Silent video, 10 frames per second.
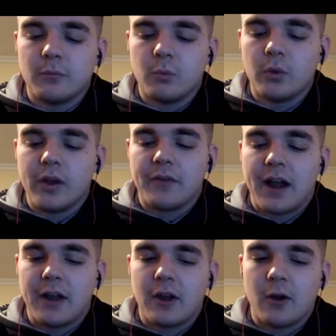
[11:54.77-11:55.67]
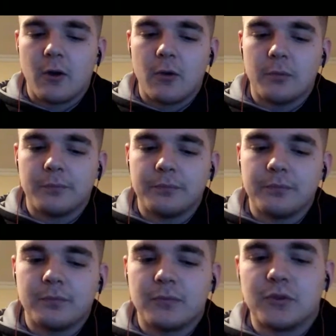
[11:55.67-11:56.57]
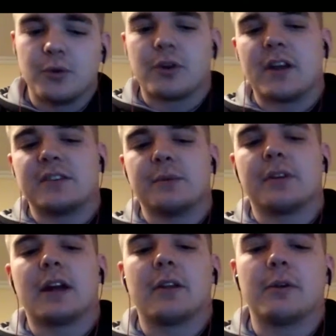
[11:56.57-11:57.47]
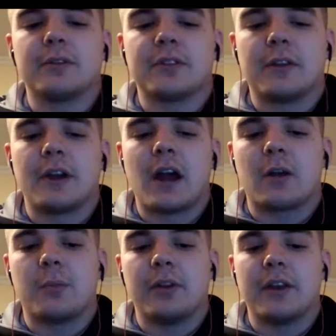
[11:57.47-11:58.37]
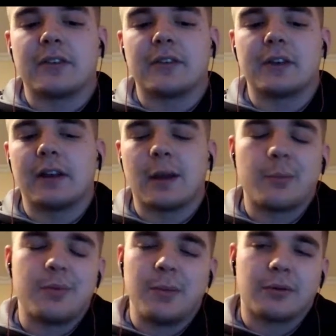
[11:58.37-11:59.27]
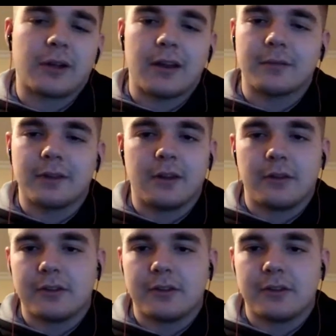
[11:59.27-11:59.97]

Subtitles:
if I go too crazy with a lot of those, and they're not completely necessary. Like people are kind of, they're just